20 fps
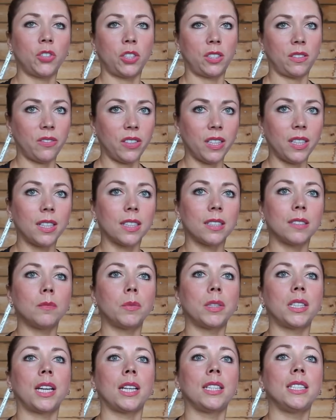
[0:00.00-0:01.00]
was vegan,
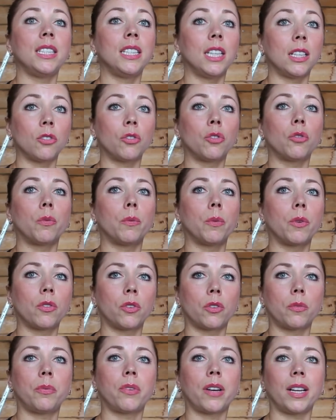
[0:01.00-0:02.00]
but I did
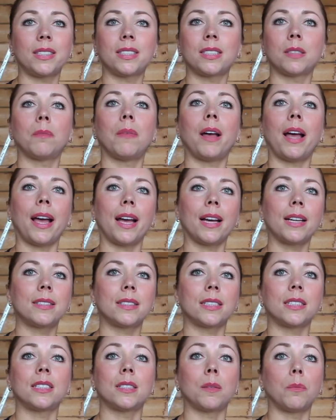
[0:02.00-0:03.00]
incorporate some
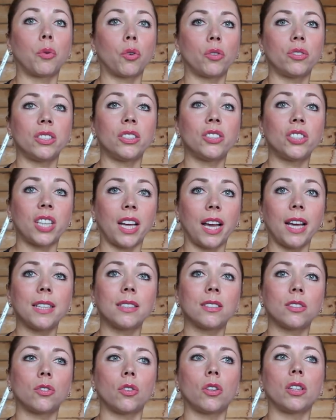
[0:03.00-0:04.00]
eggs and some protein
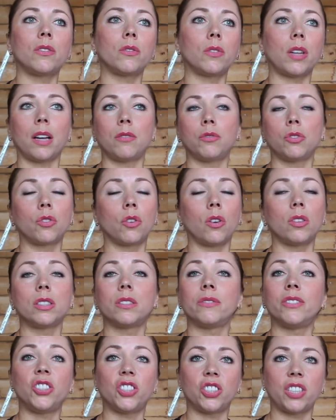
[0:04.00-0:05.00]
shakes, so I would call it
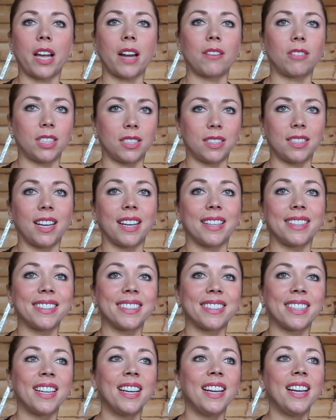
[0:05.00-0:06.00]
vegetarian
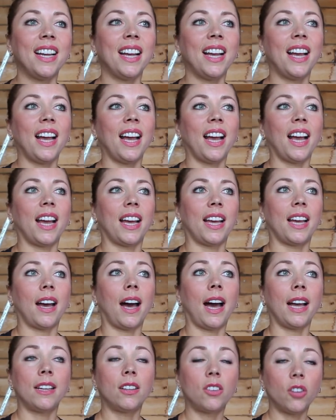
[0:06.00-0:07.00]
diet.
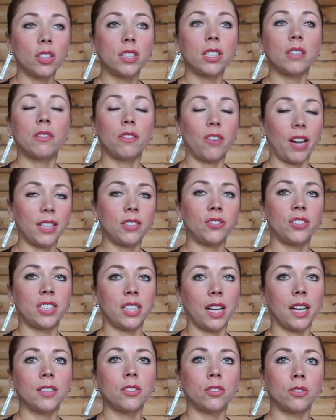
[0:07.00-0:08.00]
I got a great
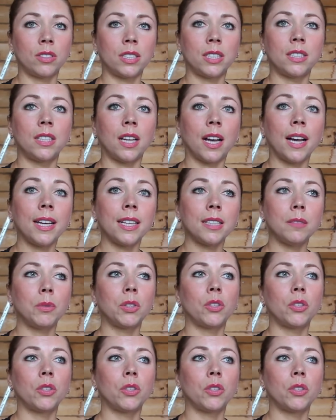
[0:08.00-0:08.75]
result on the diet